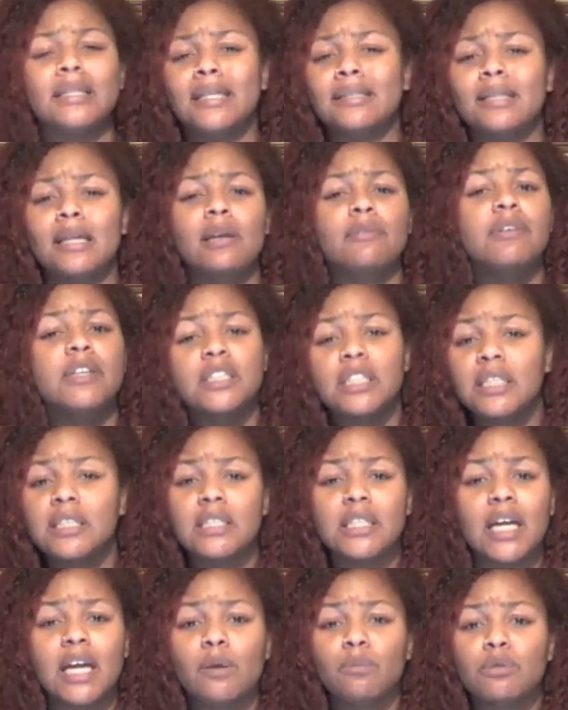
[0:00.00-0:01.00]
think that eventually
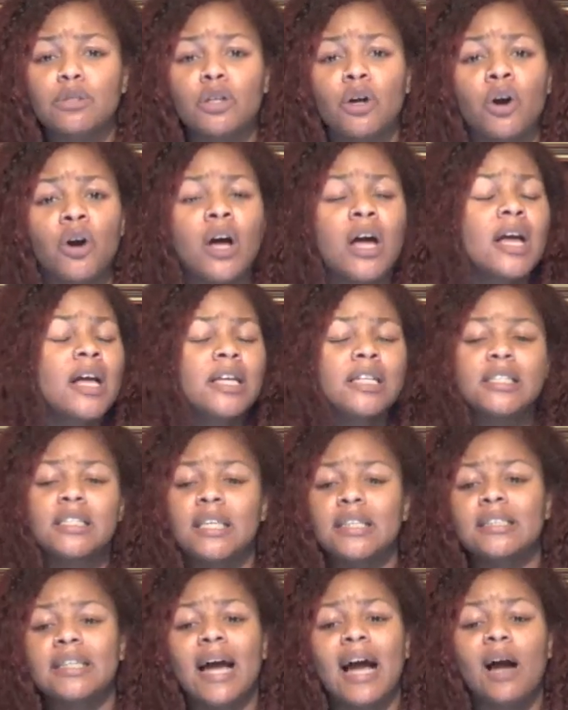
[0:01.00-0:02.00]
Ted was gonna
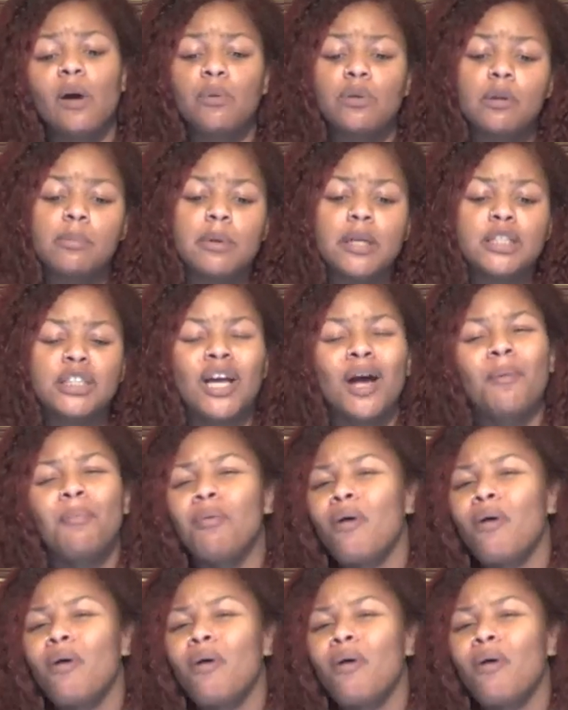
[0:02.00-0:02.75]
sit down with a bitch?